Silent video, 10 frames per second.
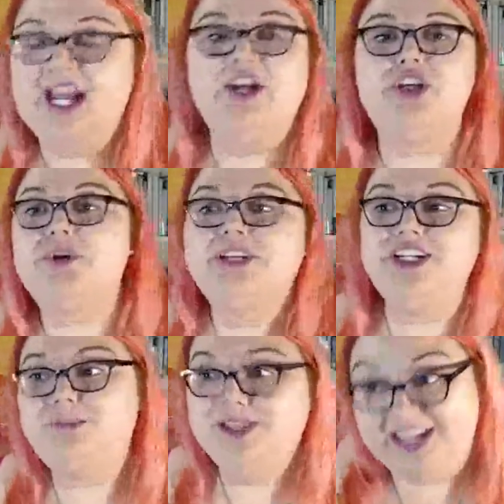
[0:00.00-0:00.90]
you don't need
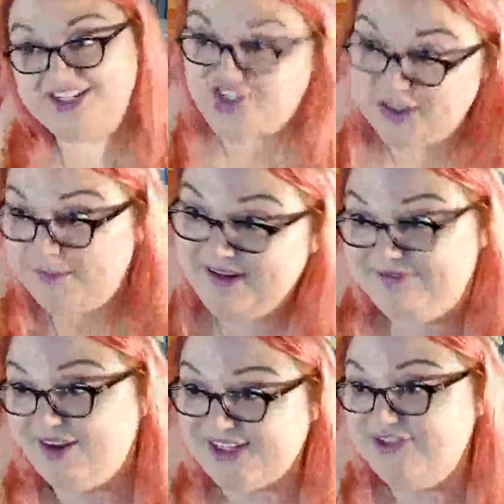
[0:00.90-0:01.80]
to be deeply
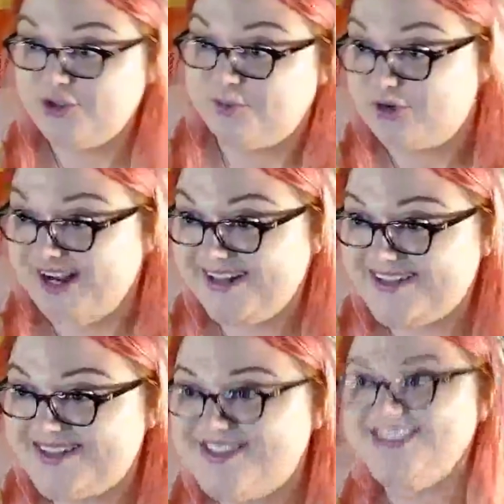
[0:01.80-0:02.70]
fucking
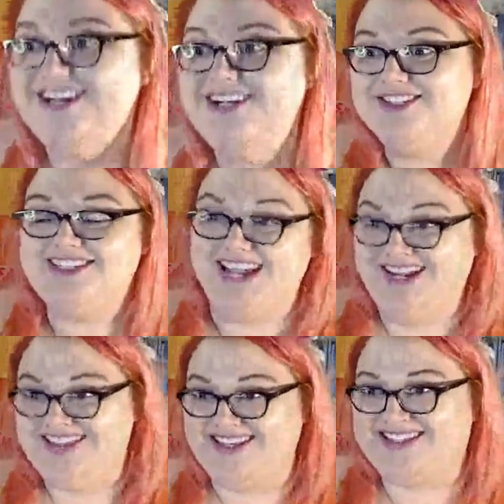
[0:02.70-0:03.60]
depressed to
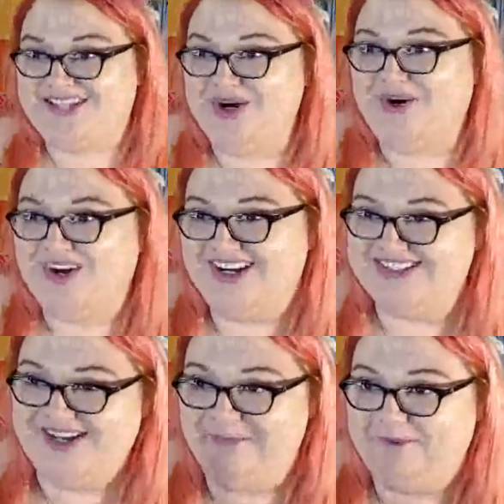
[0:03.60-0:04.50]
take this course.
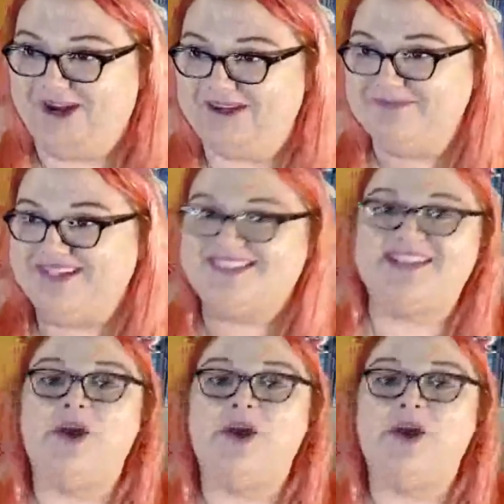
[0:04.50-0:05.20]
I promise.